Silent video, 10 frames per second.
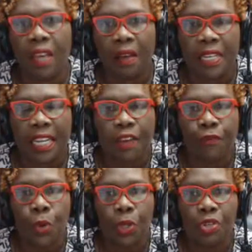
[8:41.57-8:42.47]
the other day
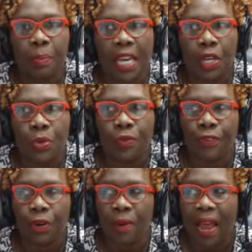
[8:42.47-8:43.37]
for Jamaica Youth
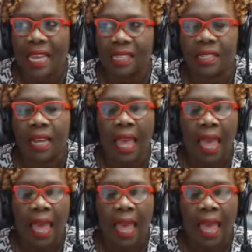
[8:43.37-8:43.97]
for Christ,